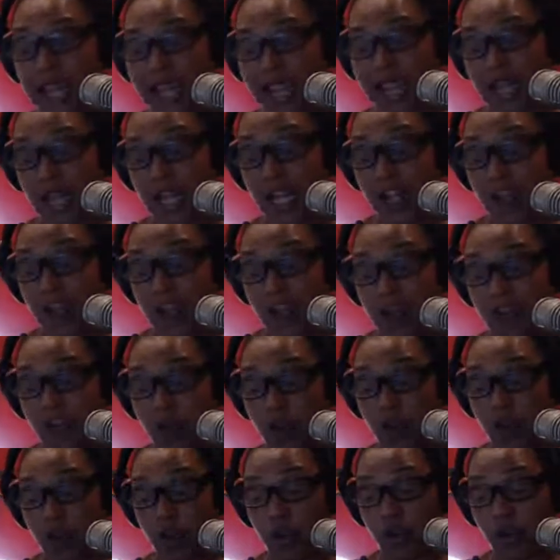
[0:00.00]
Okay,
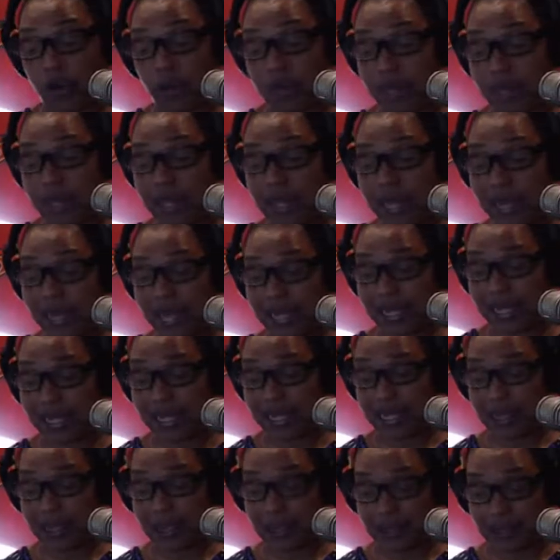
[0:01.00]
so that
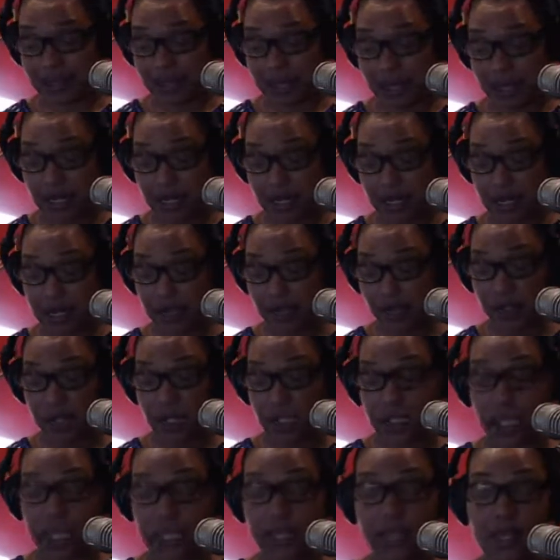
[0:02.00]
is
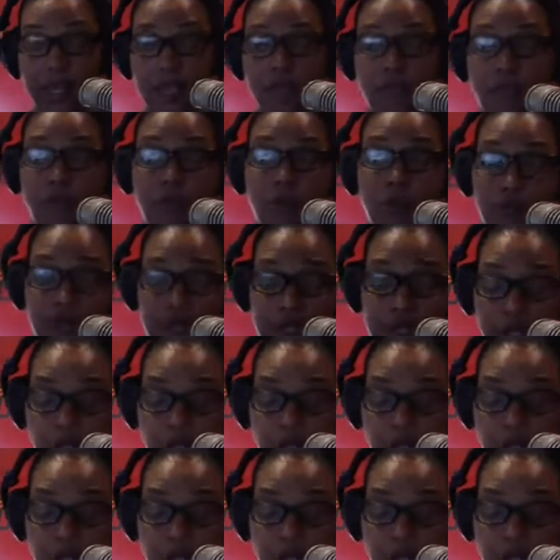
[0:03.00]
definitely, and then of course